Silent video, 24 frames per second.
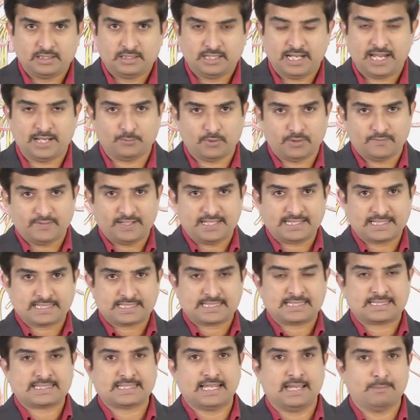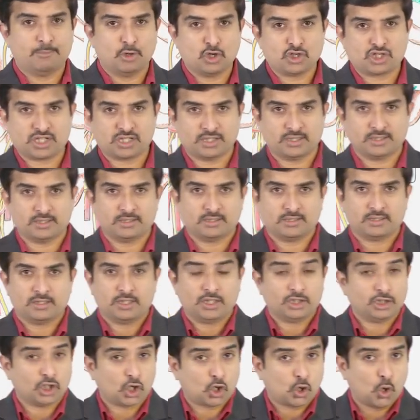And when we discuss about the
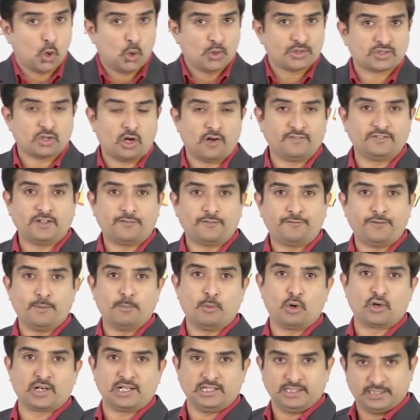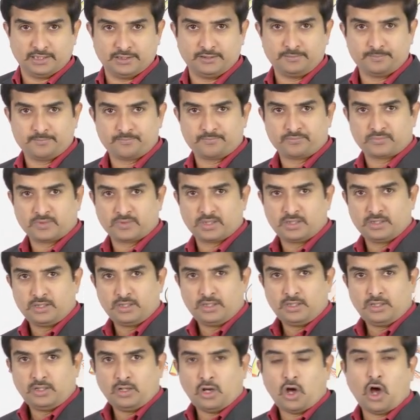course of the femoral nerve,
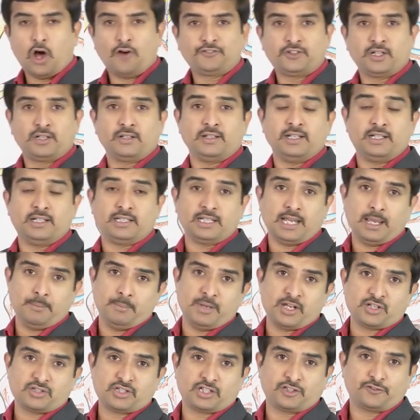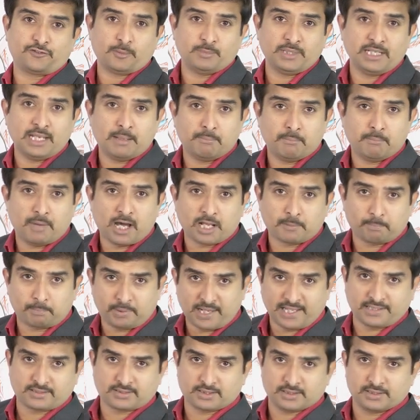after it emerges from the lumbar
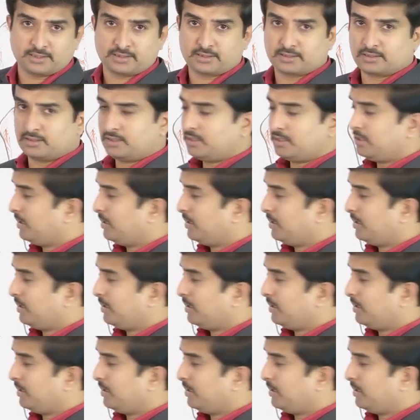plexus,